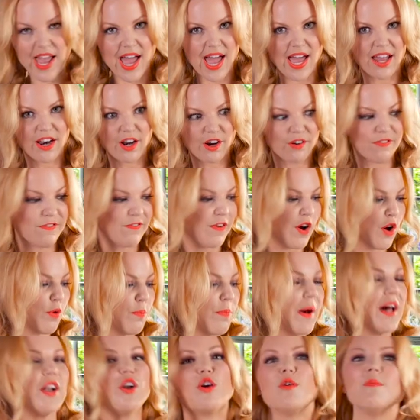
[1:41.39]
add our
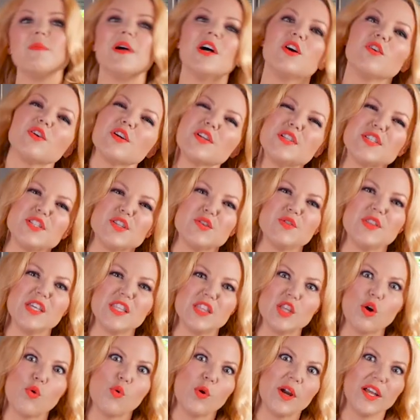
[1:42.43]
faux buttermilk so
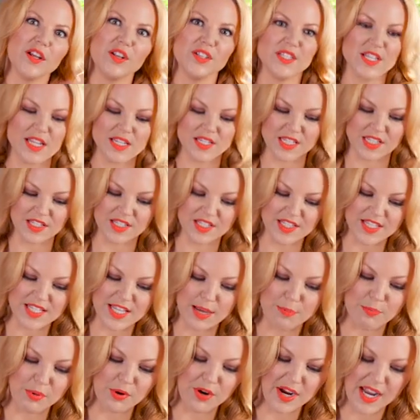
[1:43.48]
that the oil doesn't
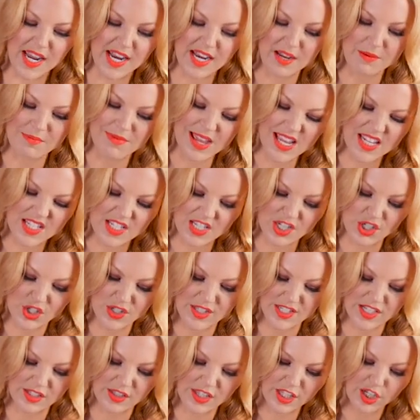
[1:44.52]
separate. It makes it
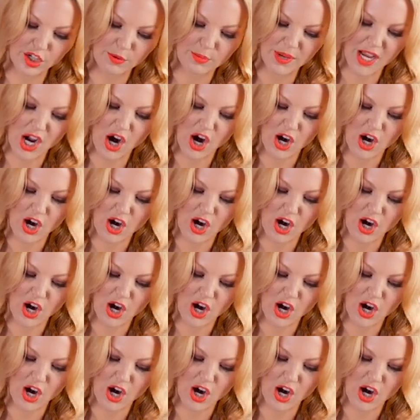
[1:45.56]
just a little bit